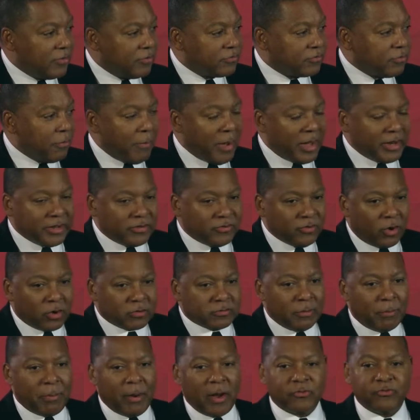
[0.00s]
Somebody
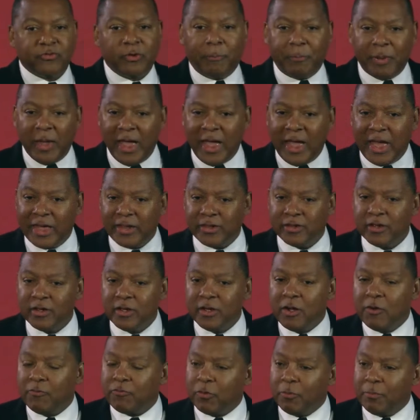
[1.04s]
talks about Japan,
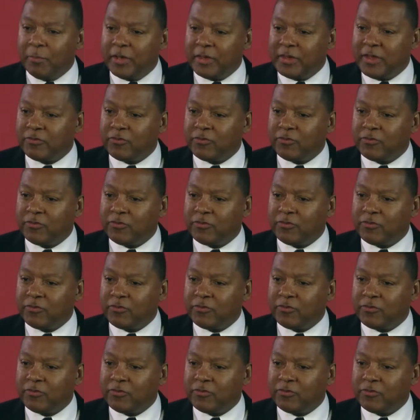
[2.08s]
for me,